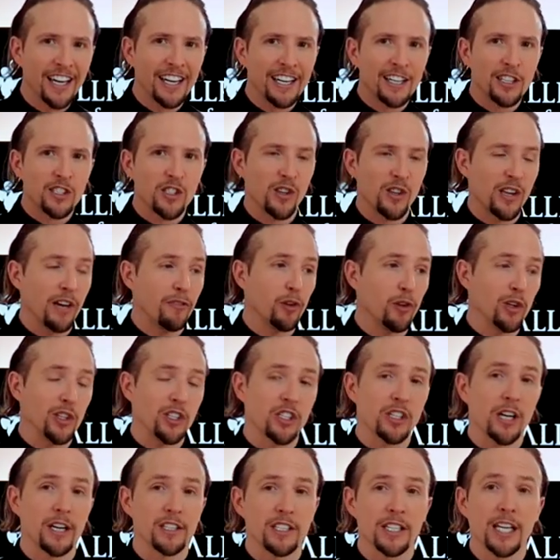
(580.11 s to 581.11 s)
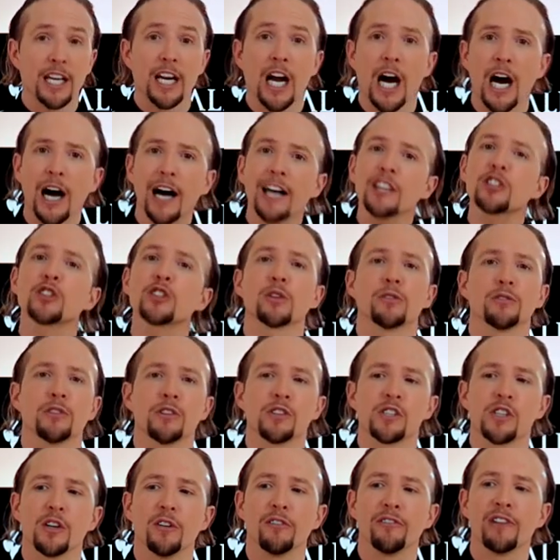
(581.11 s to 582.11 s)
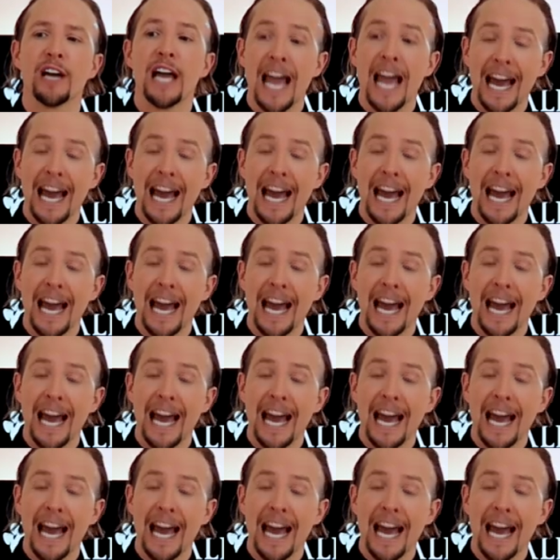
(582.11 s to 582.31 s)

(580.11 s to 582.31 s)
So therefore, you start to get harsher on yourself.